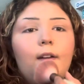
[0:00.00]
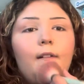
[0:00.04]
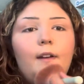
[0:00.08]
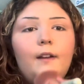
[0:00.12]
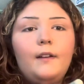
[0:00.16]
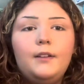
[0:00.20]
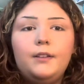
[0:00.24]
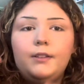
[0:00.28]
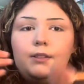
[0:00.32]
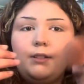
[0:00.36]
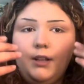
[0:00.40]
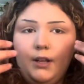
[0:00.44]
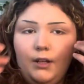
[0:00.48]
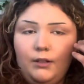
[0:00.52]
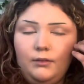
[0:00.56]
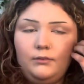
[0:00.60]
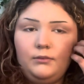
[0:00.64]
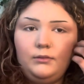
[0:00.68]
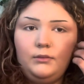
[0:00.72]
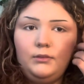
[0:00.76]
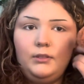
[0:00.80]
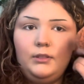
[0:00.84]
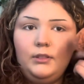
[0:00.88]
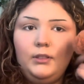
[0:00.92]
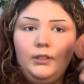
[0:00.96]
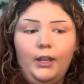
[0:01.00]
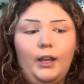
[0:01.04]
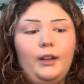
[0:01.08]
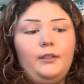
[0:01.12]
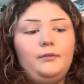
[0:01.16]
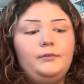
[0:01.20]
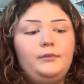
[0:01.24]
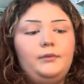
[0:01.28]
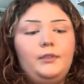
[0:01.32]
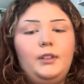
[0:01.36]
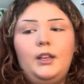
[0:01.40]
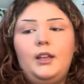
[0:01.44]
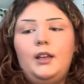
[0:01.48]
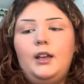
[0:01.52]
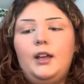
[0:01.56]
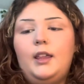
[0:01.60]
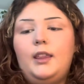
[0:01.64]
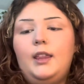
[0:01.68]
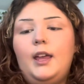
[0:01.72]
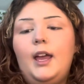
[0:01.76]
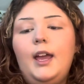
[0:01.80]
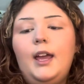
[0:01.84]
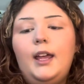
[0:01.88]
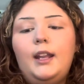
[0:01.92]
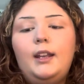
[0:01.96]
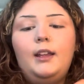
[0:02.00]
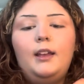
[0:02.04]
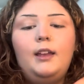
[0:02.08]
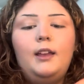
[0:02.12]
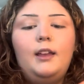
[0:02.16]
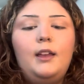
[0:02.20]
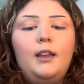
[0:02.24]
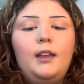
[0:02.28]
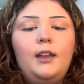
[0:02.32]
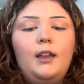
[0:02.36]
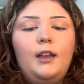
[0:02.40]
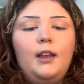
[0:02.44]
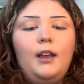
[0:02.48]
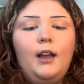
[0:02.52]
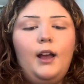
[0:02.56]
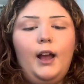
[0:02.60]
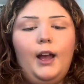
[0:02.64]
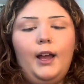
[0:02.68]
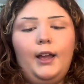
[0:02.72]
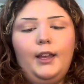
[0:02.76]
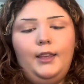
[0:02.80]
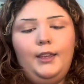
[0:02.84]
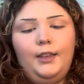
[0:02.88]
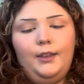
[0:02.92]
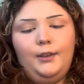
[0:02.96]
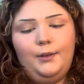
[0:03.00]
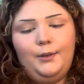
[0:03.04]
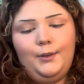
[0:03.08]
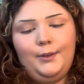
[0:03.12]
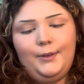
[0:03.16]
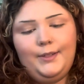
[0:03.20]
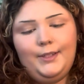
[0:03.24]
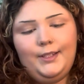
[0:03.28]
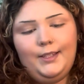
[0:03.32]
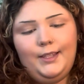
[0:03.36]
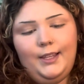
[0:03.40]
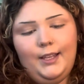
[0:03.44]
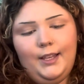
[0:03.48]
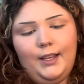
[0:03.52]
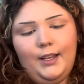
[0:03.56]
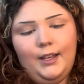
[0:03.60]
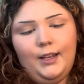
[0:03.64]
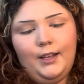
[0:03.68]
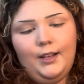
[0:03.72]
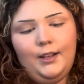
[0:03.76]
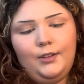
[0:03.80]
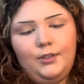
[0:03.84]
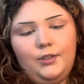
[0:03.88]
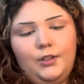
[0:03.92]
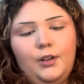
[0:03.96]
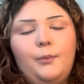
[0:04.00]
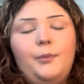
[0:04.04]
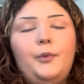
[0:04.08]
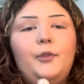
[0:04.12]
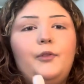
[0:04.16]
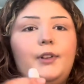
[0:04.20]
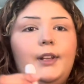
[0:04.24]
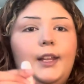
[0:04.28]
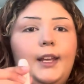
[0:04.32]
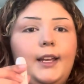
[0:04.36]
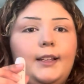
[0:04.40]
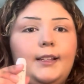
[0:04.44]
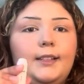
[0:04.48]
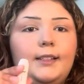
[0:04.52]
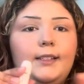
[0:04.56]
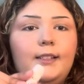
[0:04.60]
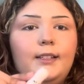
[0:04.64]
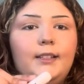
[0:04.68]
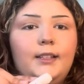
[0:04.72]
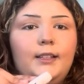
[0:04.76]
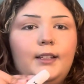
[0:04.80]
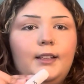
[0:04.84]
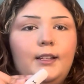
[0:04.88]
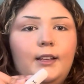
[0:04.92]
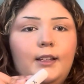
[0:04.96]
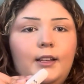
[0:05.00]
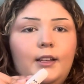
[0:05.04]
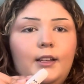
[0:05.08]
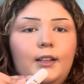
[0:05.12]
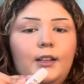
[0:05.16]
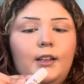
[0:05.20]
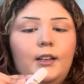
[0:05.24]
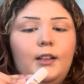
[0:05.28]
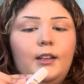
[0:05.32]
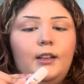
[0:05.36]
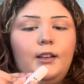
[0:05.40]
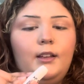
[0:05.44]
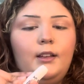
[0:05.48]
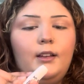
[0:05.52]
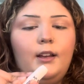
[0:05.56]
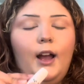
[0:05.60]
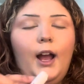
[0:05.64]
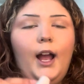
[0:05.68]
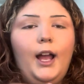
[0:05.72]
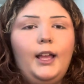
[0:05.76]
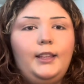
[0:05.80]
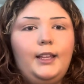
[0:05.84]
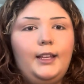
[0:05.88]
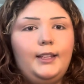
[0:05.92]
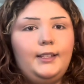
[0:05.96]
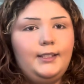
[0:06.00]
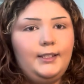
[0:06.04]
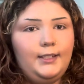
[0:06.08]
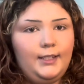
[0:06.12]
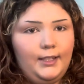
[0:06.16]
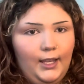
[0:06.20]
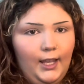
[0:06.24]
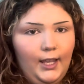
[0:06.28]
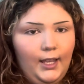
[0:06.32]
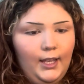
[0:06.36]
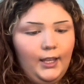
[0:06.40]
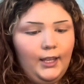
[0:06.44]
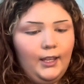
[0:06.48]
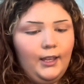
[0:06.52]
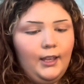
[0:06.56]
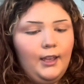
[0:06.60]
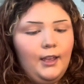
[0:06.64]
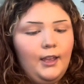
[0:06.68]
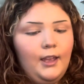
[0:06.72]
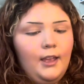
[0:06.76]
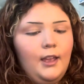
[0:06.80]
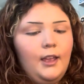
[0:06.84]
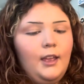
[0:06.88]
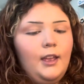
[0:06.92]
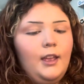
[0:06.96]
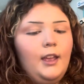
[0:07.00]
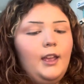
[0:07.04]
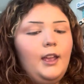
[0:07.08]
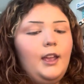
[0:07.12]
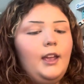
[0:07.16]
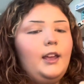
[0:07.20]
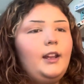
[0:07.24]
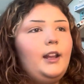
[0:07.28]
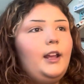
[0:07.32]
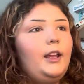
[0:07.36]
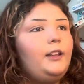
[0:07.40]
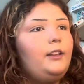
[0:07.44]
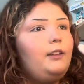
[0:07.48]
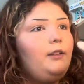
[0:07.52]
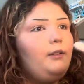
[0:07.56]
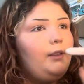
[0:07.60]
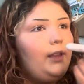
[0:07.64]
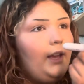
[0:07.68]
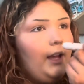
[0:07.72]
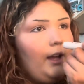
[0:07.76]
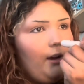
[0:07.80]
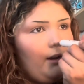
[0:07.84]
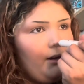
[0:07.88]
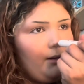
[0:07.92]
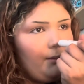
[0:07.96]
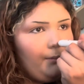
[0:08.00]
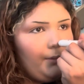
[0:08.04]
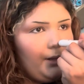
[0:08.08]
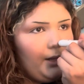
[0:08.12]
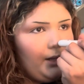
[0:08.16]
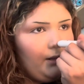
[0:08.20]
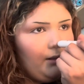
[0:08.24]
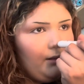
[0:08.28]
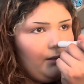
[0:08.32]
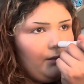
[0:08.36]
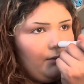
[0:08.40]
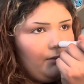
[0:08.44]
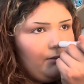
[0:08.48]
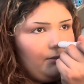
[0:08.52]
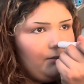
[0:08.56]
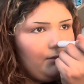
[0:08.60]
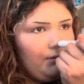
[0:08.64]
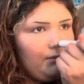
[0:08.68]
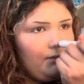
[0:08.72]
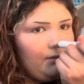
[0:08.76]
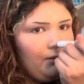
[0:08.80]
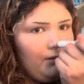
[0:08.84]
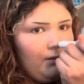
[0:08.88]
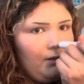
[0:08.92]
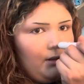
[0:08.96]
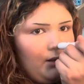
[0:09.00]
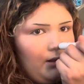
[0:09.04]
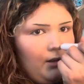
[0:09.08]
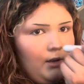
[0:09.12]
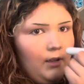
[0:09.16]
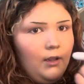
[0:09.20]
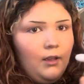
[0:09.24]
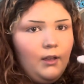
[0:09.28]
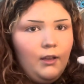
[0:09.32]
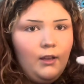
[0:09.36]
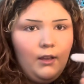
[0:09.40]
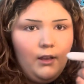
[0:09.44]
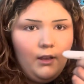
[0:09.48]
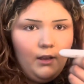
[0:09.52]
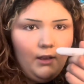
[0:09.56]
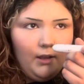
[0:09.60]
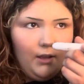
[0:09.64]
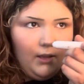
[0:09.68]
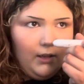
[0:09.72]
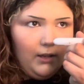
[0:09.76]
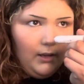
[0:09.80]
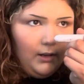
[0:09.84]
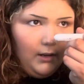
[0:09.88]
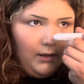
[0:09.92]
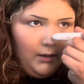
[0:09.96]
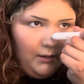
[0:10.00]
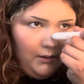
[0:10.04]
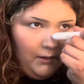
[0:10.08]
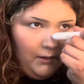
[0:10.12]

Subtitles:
So yeah, and then I use the Jumbo NYX highlight stick, and I do that on my nose and